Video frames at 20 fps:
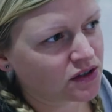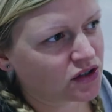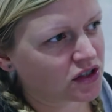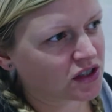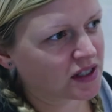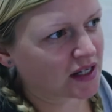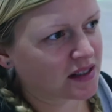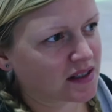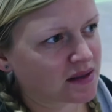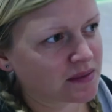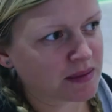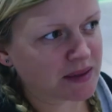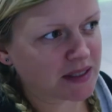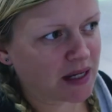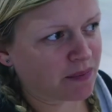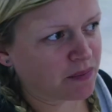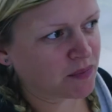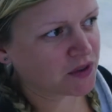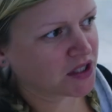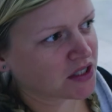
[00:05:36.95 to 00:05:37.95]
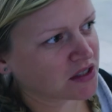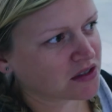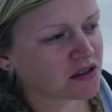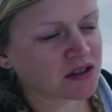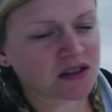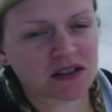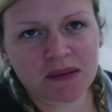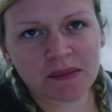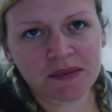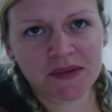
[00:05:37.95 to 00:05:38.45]
just like some sandwiches
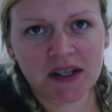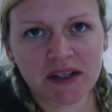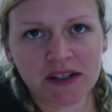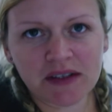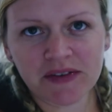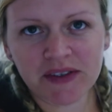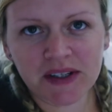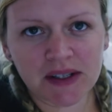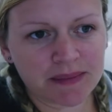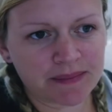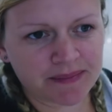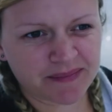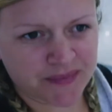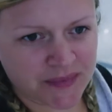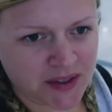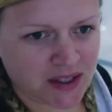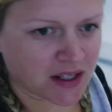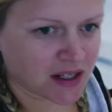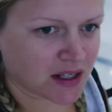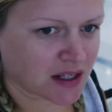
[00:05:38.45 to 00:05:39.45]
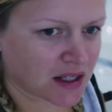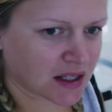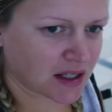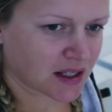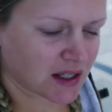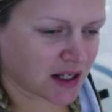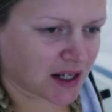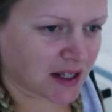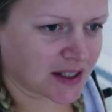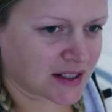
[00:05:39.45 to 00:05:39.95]
or something for
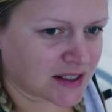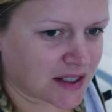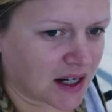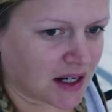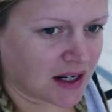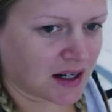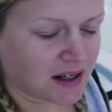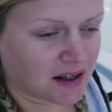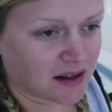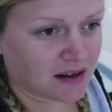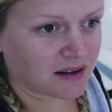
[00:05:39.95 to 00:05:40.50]
later.